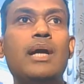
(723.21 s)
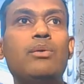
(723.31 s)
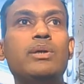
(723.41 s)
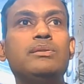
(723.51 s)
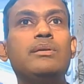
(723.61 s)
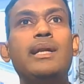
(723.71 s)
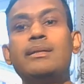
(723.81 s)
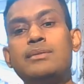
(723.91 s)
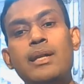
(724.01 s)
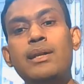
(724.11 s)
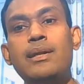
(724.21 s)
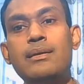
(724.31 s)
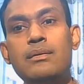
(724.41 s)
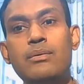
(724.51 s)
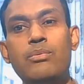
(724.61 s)
I was not
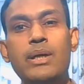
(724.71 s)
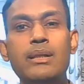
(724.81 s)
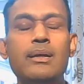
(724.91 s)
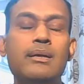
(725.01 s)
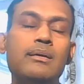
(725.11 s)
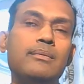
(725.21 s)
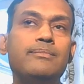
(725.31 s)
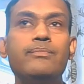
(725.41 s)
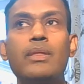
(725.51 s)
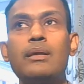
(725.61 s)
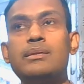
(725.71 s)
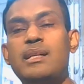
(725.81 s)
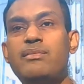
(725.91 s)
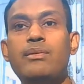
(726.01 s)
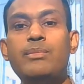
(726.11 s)
understanding what the
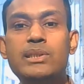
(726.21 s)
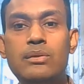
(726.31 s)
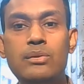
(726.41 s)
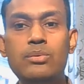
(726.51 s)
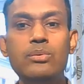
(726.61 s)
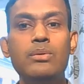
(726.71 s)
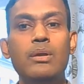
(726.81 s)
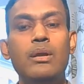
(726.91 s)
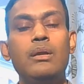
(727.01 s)
transformation do,